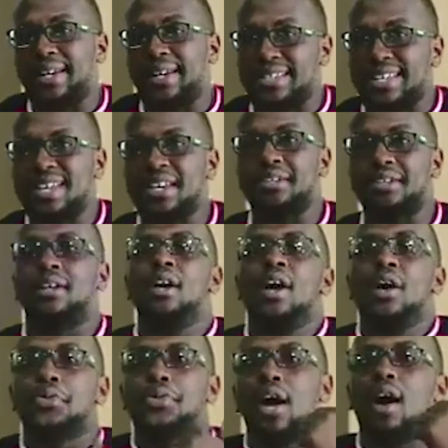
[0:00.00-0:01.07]
is
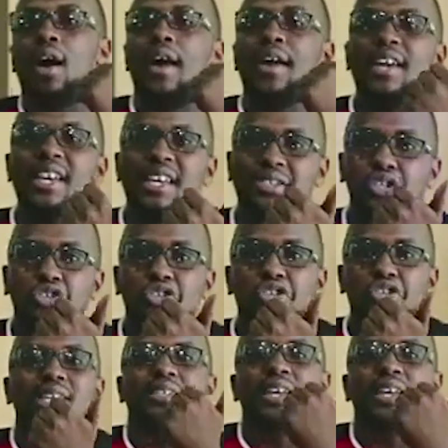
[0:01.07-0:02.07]
the E C G, that's the